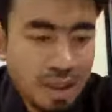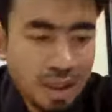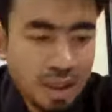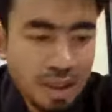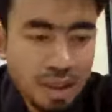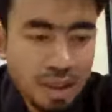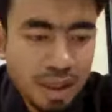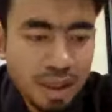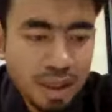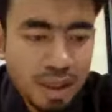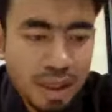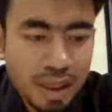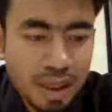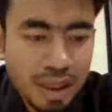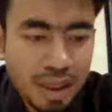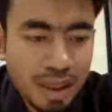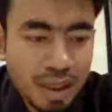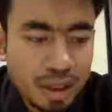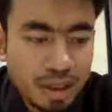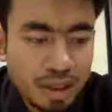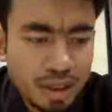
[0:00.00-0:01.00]
Okay,
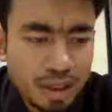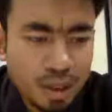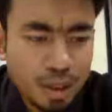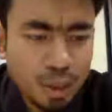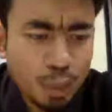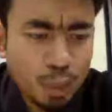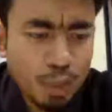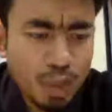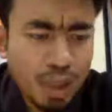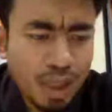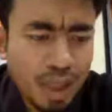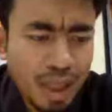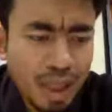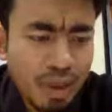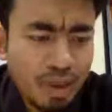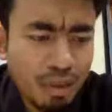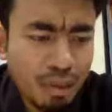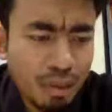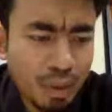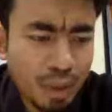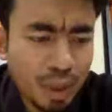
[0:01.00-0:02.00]
so we
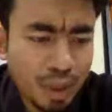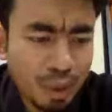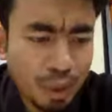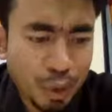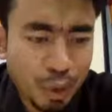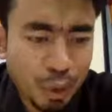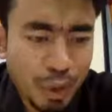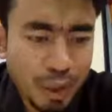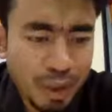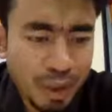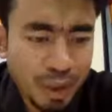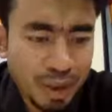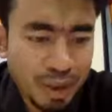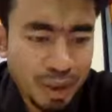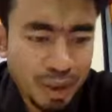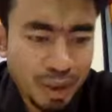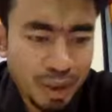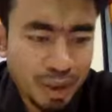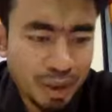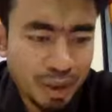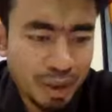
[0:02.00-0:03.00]
have one
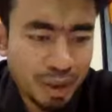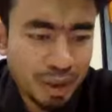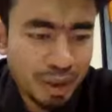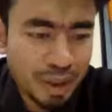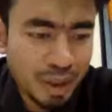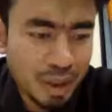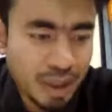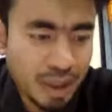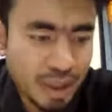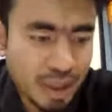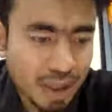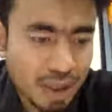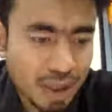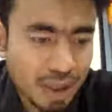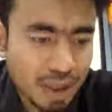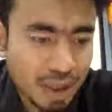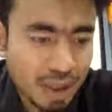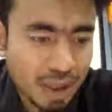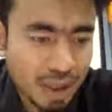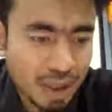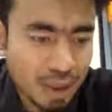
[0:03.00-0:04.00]
question.
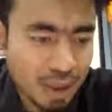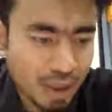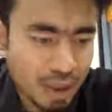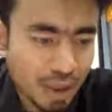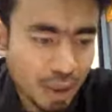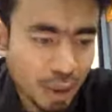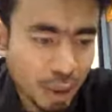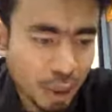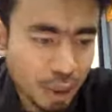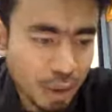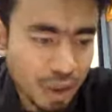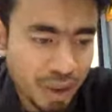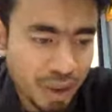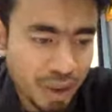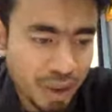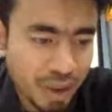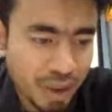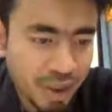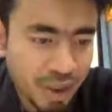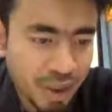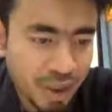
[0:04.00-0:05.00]
The
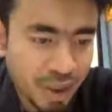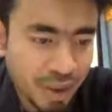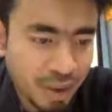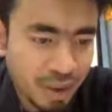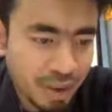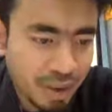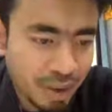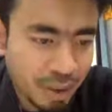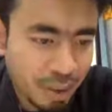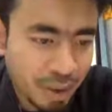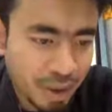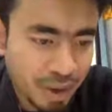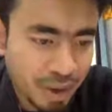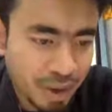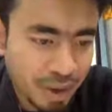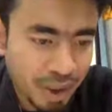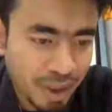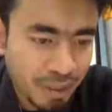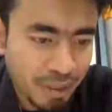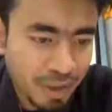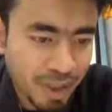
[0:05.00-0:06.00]
question says, what is
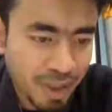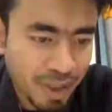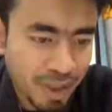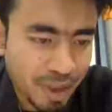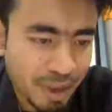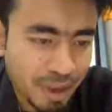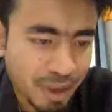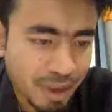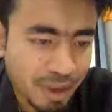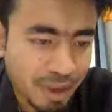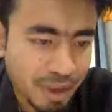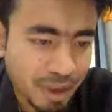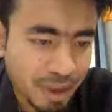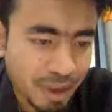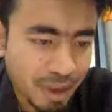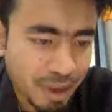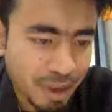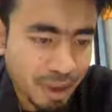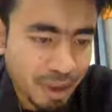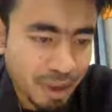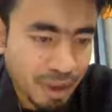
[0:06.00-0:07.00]
communication
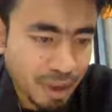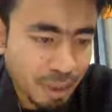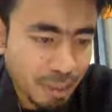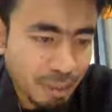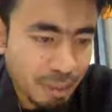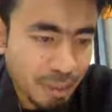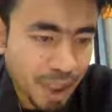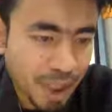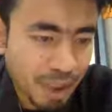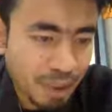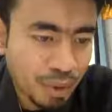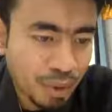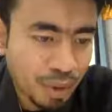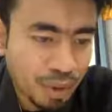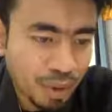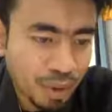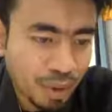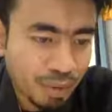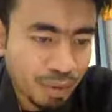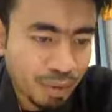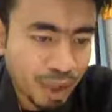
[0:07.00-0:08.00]
bandwidth
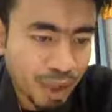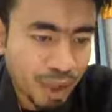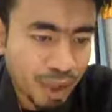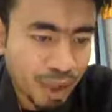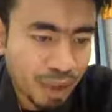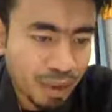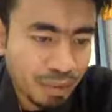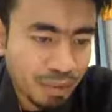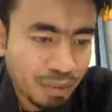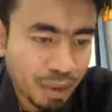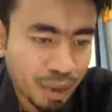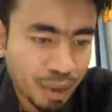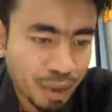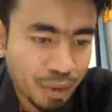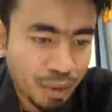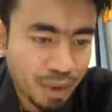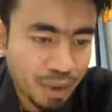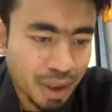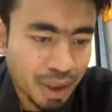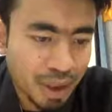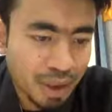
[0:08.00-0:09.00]
of RF
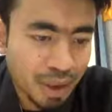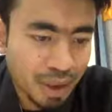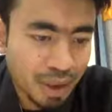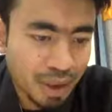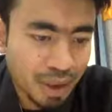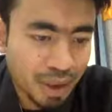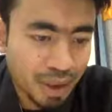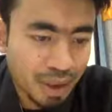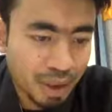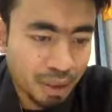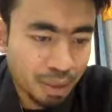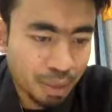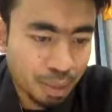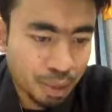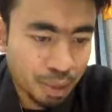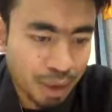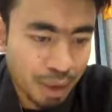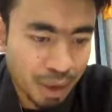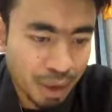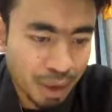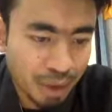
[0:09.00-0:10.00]
used in
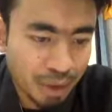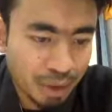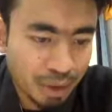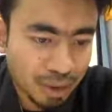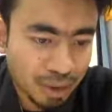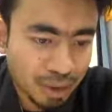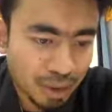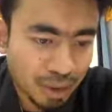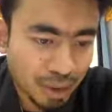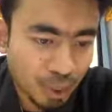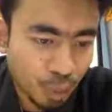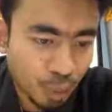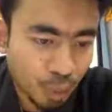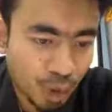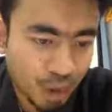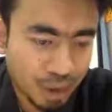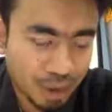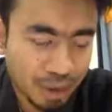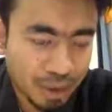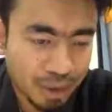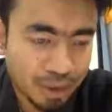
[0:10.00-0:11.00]
Bhutan
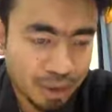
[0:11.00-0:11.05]
1?